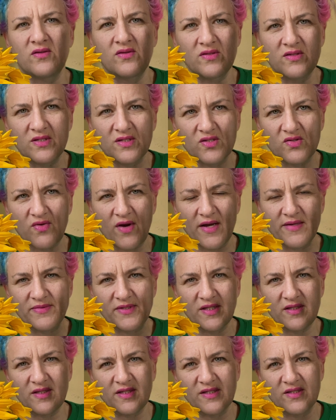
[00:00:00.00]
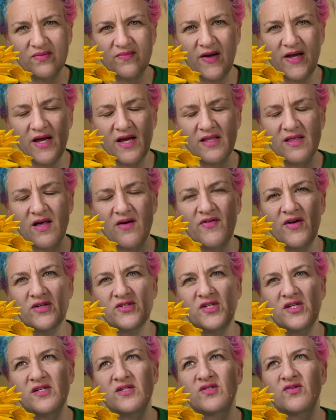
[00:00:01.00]
describes it this way. I love how
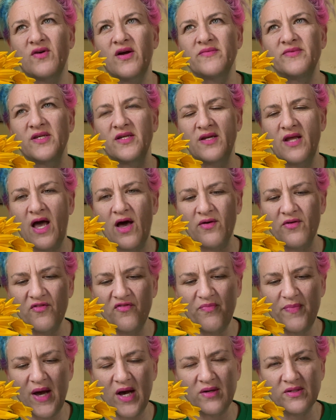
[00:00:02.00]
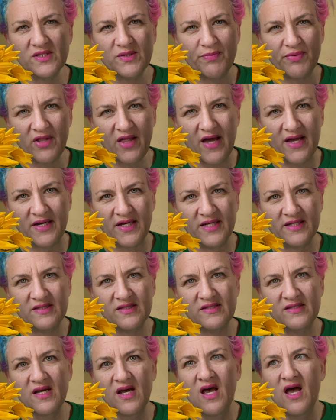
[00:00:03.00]
she describes it. Out of bounds
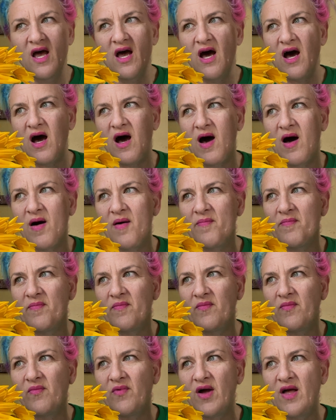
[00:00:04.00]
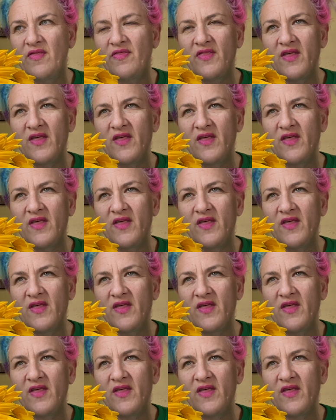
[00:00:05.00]
planets, when